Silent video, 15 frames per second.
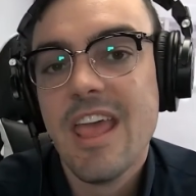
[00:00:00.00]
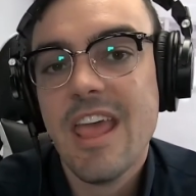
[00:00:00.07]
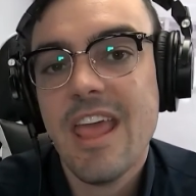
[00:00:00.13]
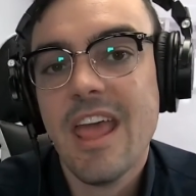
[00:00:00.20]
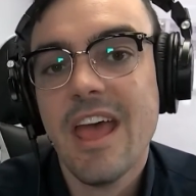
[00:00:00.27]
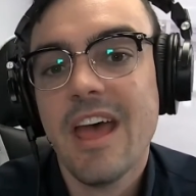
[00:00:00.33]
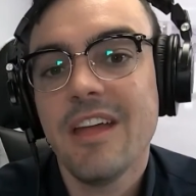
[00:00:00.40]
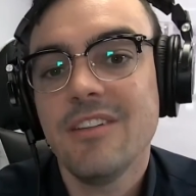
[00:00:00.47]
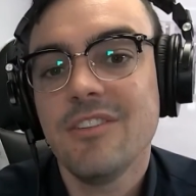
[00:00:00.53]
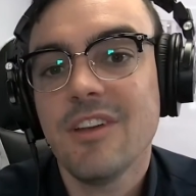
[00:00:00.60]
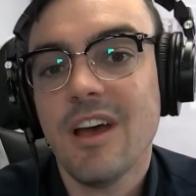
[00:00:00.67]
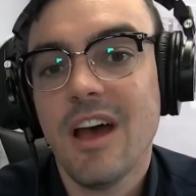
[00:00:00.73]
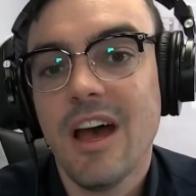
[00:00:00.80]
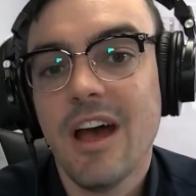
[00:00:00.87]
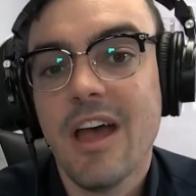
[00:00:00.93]
and
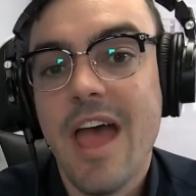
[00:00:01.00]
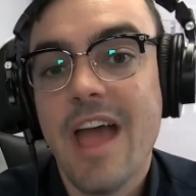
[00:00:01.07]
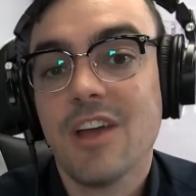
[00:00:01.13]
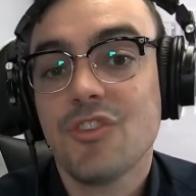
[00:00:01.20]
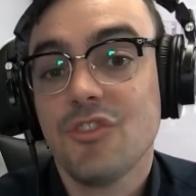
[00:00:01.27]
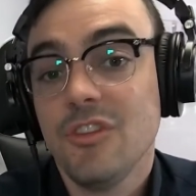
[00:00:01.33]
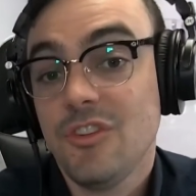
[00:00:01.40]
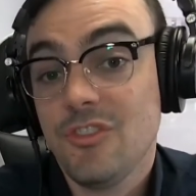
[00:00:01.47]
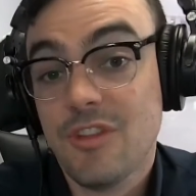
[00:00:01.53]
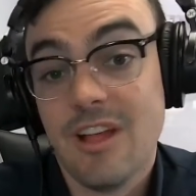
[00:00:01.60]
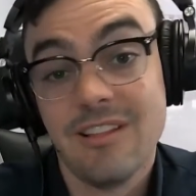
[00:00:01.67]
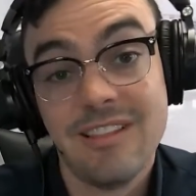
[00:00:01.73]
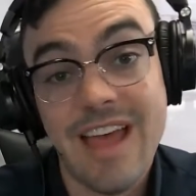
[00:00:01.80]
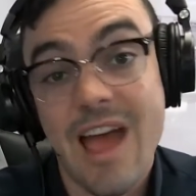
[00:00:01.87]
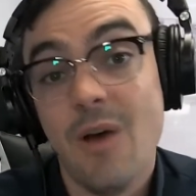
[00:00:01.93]
uh, actually just
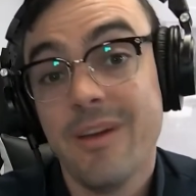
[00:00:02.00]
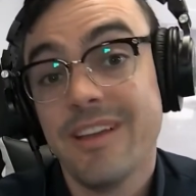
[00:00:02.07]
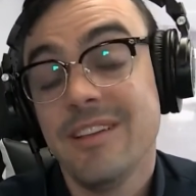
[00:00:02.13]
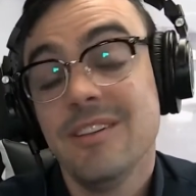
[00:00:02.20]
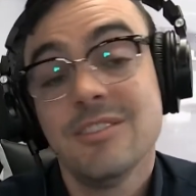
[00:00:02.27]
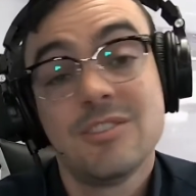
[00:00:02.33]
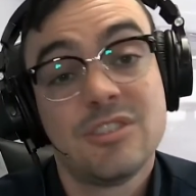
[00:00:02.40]
allowing